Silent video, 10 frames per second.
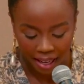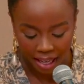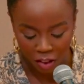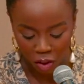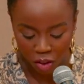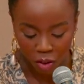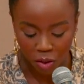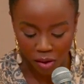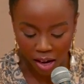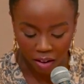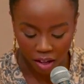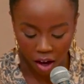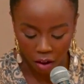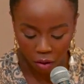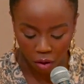And she's also now the
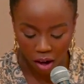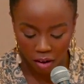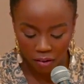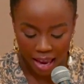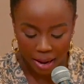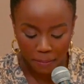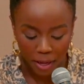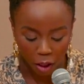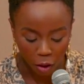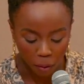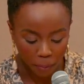author of A Bigger